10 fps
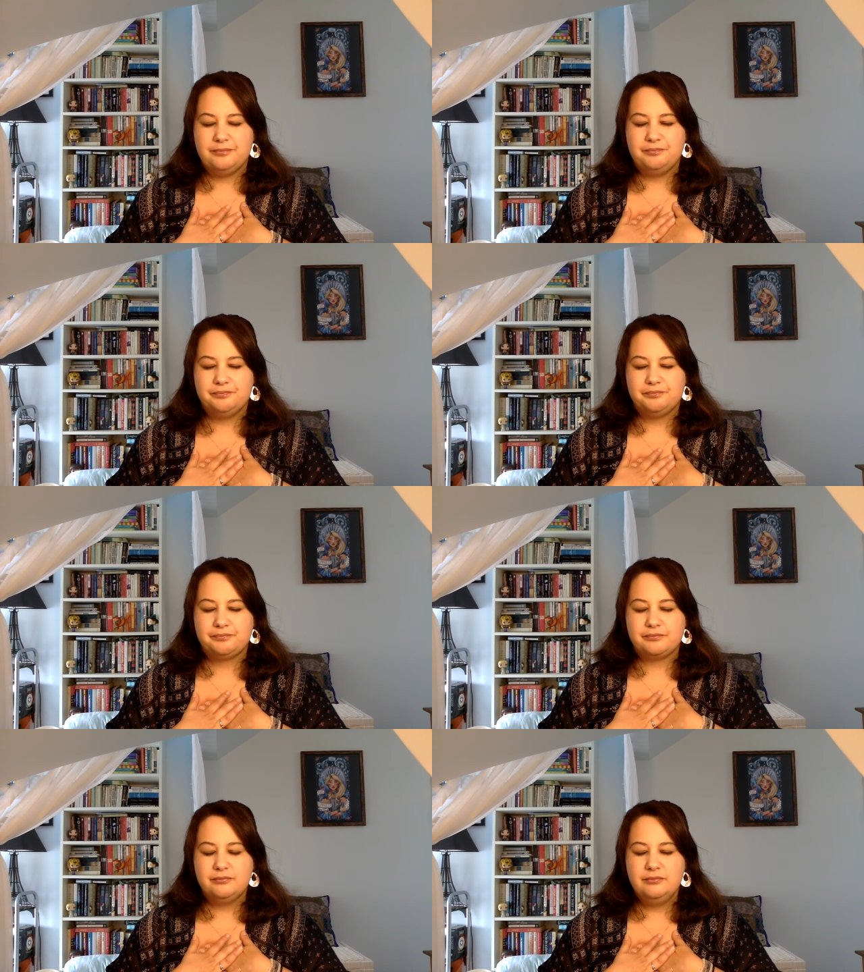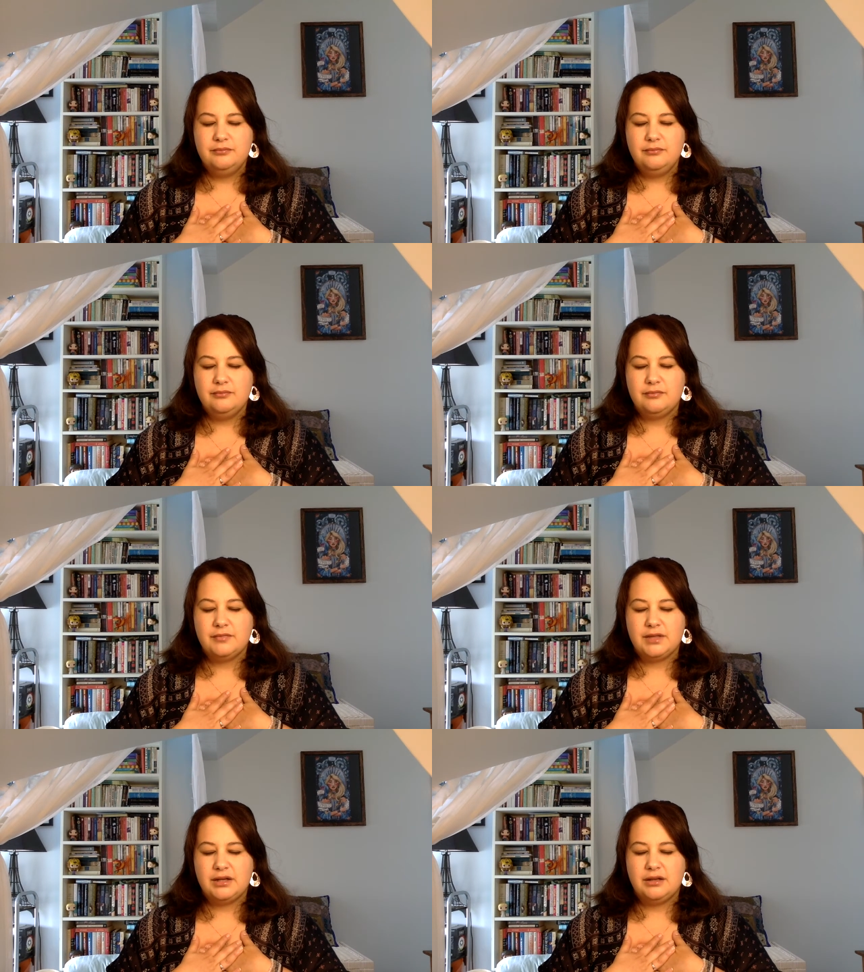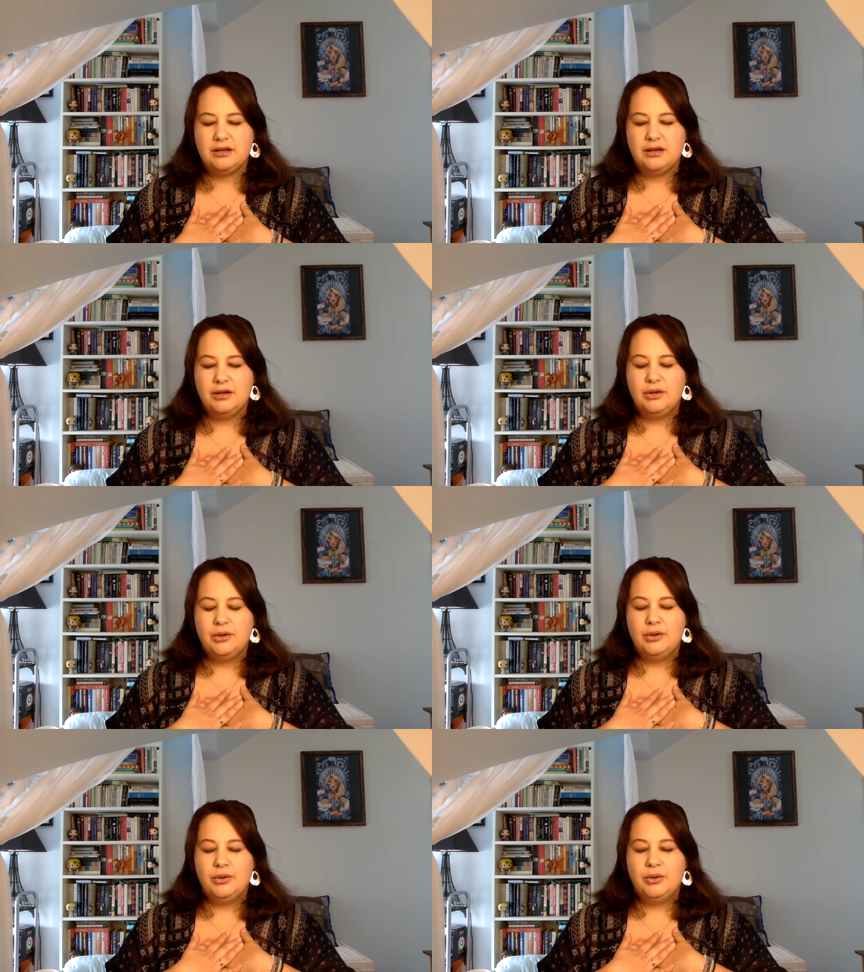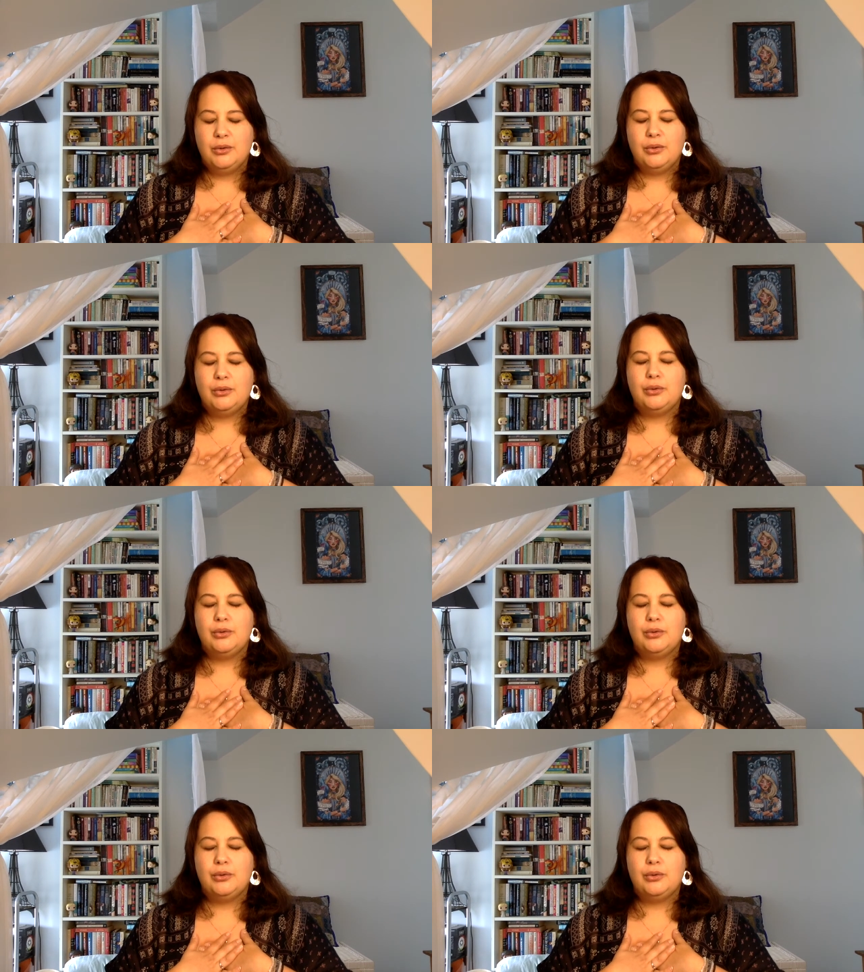(silence)